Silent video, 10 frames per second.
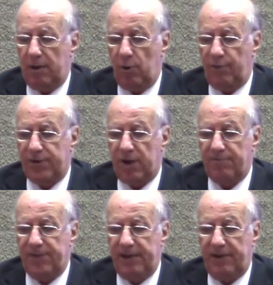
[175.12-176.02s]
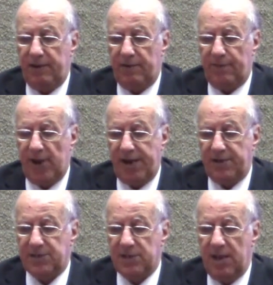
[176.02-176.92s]
overcome the
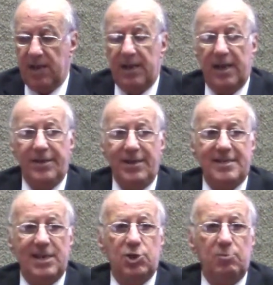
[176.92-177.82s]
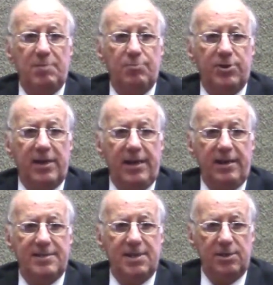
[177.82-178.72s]
fires, and this has to be put
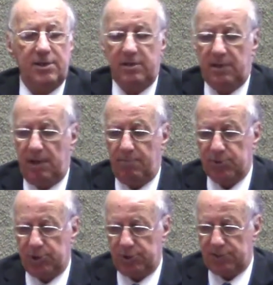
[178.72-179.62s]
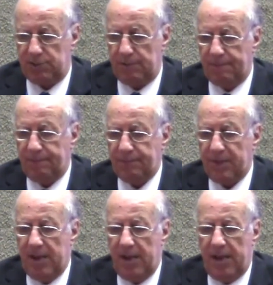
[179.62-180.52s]
in certain positions.
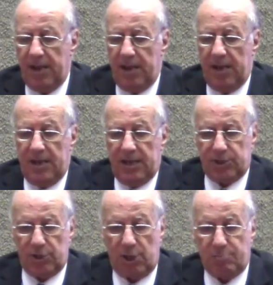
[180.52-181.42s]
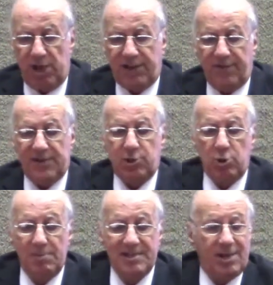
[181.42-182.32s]
So the objective is to
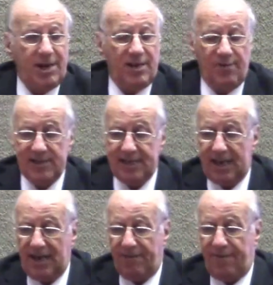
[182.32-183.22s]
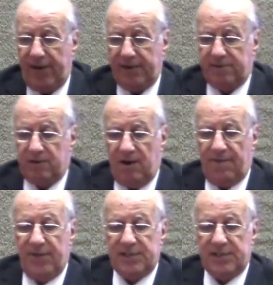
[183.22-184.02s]
demonstrate the physical effect of the